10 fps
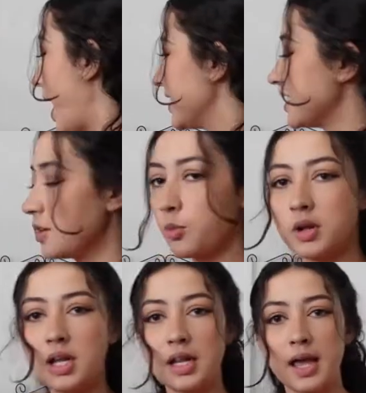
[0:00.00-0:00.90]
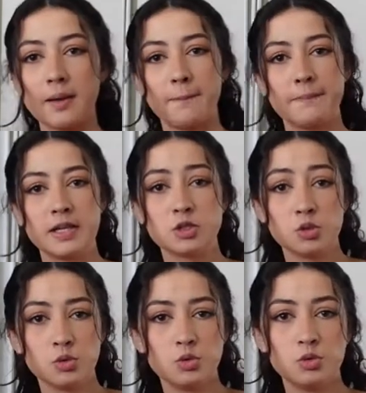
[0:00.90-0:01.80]
I didn't want to like be
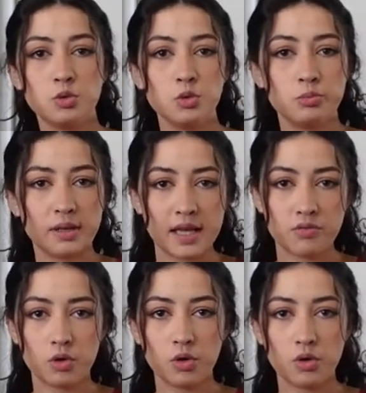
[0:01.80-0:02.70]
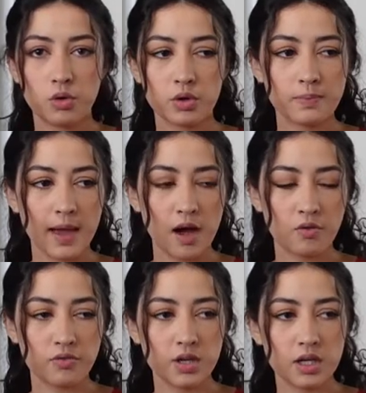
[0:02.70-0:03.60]
too playful with my
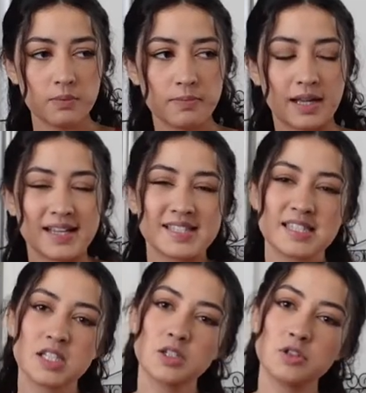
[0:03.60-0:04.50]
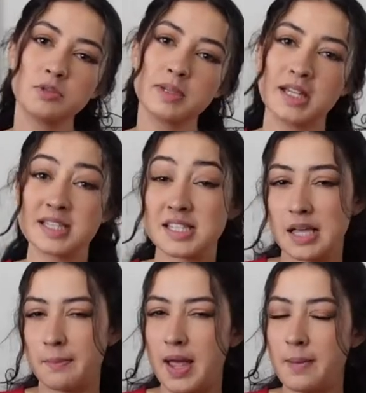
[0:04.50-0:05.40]
outfit, but like still because it's
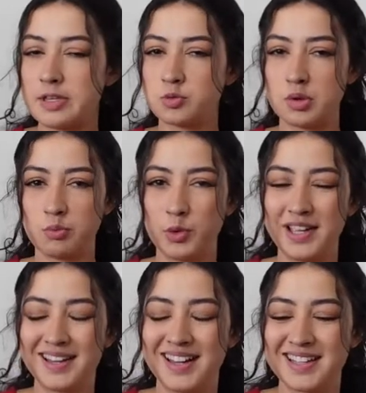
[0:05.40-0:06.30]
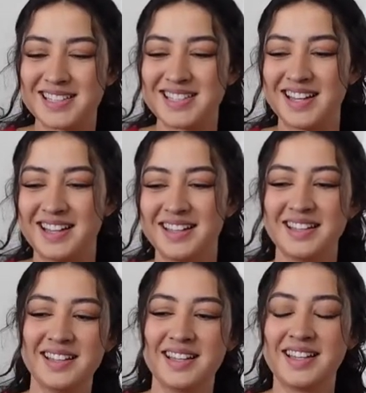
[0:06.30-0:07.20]
like Miami Swim Week, like it's not
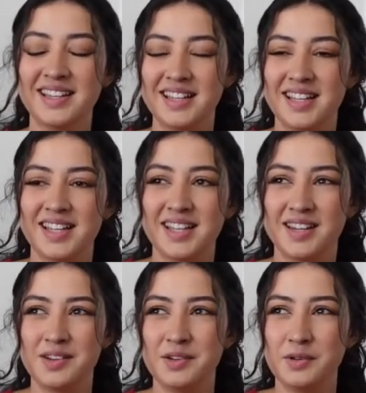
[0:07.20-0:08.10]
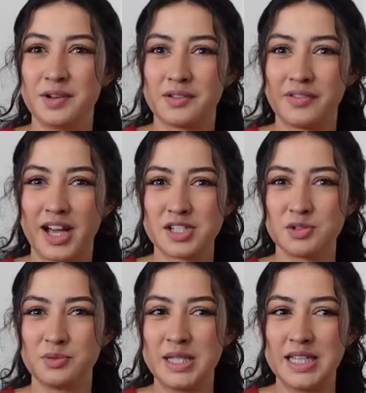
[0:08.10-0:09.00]
New York
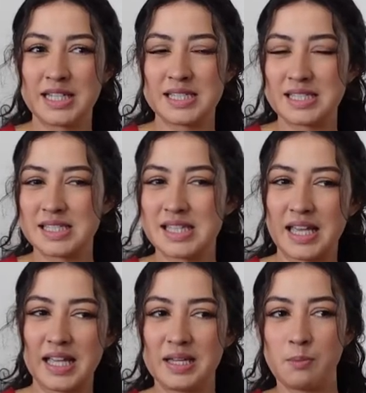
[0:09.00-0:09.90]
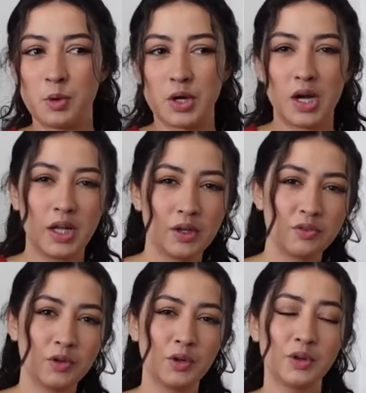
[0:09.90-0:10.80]
Fashion Week. It's just like more
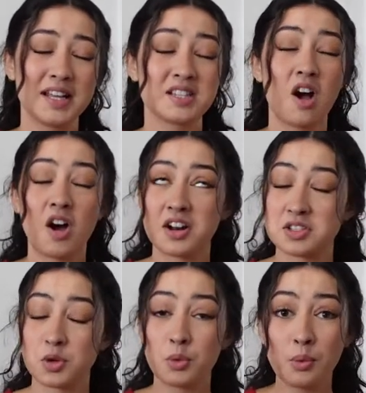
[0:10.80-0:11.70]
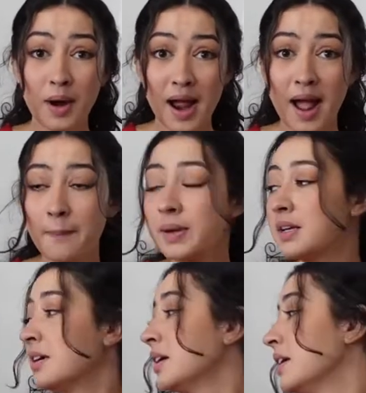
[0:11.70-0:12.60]
colorful. It's hot as crap.
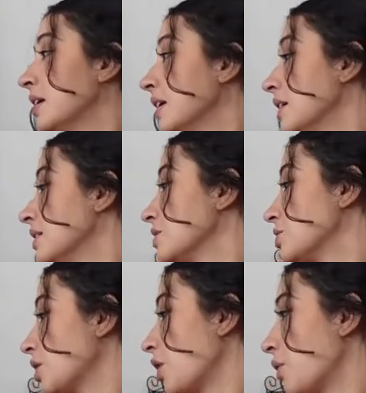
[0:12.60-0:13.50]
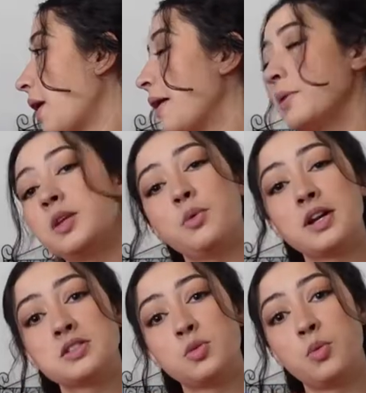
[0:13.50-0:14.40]
So I really
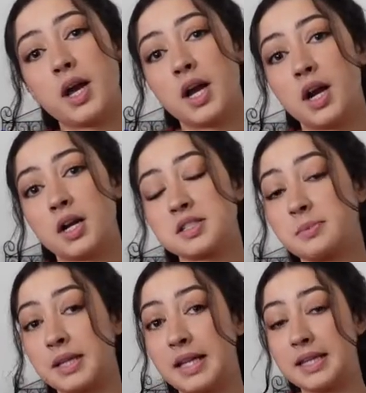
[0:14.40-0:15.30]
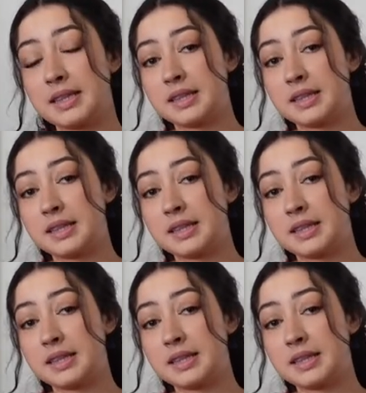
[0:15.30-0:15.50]
wanted to wear something like